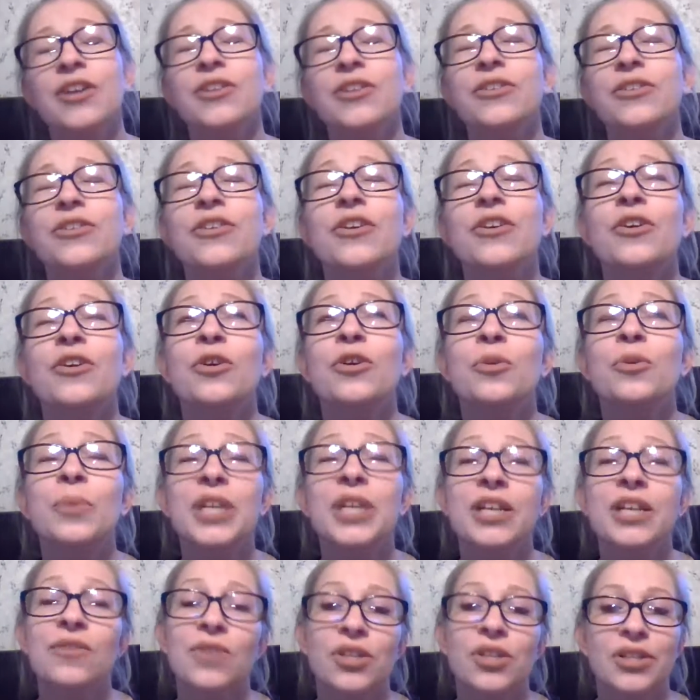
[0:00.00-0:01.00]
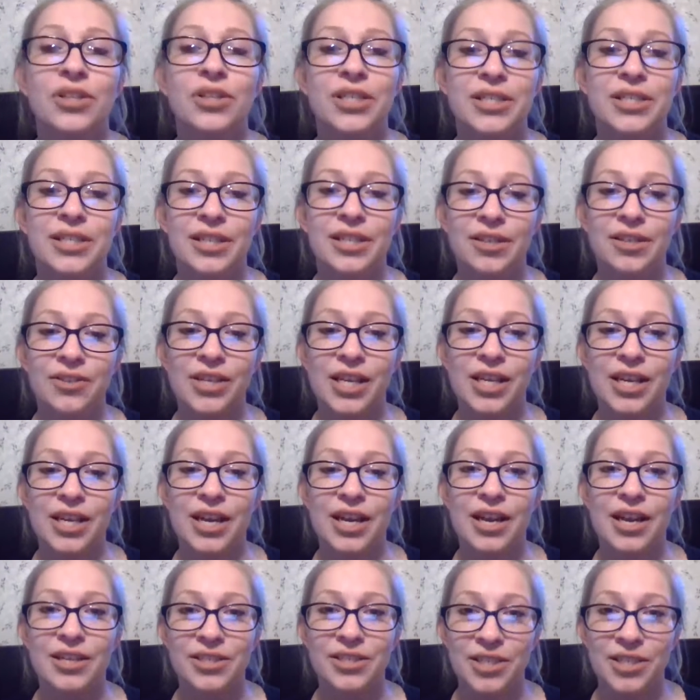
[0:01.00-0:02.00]
Nobody realistically
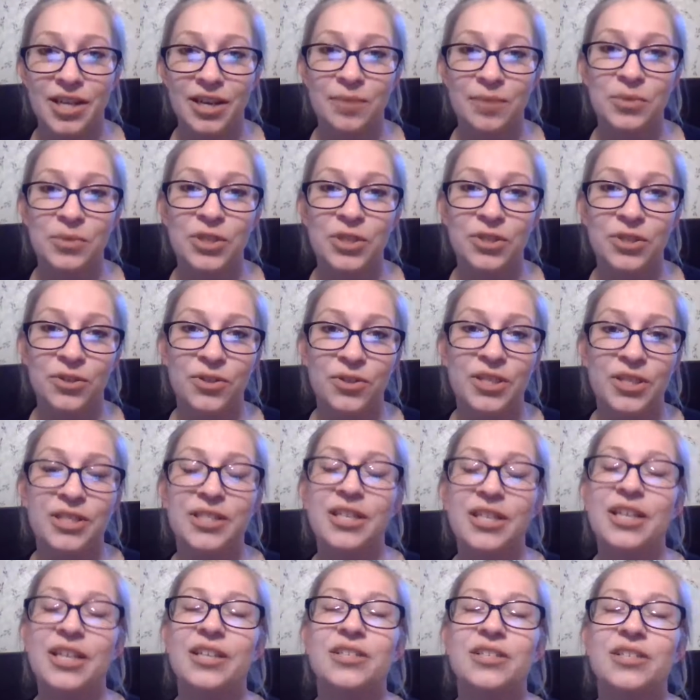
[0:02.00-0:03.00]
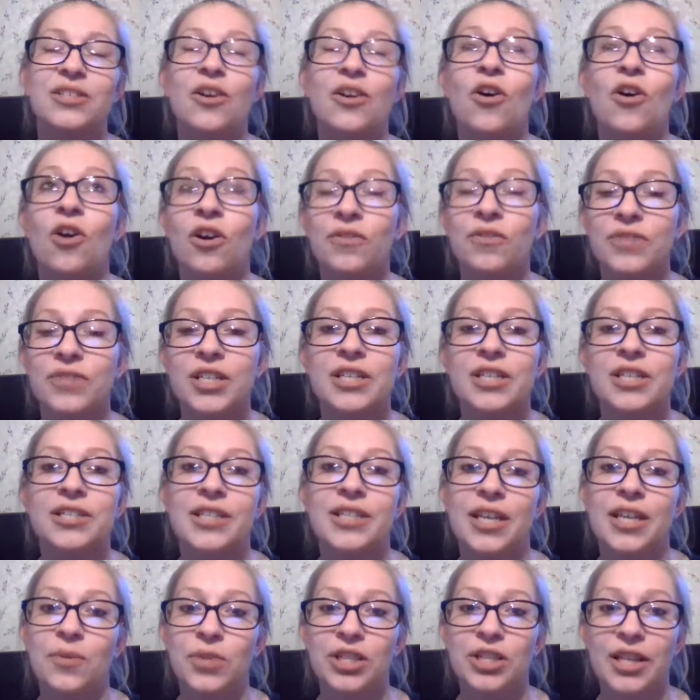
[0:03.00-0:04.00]
has time to do this as often as
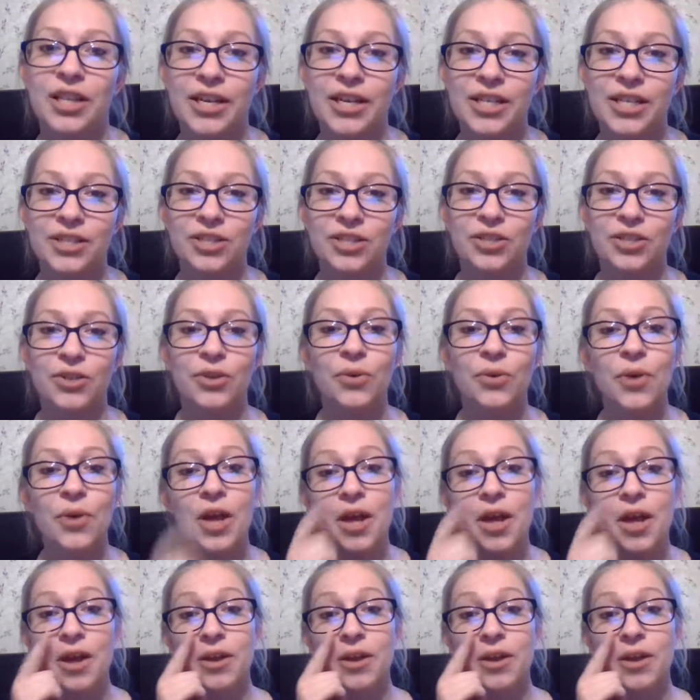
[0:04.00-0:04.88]
they would like to.